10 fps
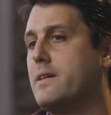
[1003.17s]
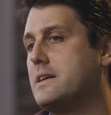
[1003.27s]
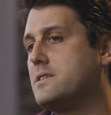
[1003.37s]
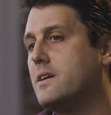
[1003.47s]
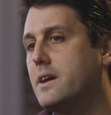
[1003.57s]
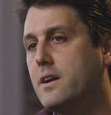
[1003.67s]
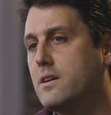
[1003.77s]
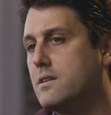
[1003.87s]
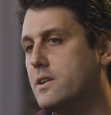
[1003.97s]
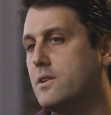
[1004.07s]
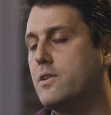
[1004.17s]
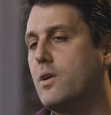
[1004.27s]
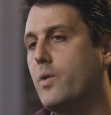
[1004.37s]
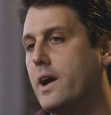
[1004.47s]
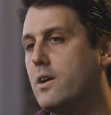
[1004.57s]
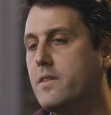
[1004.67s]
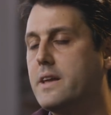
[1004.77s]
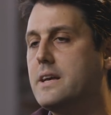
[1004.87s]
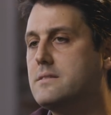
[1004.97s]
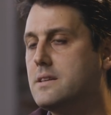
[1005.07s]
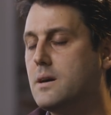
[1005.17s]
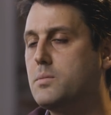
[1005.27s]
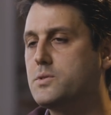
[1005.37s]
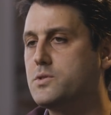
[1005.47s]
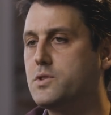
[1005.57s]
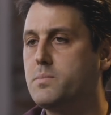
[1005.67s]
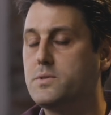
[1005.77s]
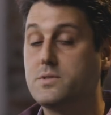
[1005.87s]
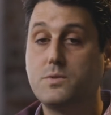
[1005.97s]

And that's how you get your, you know, what I call the easy doubles and triples.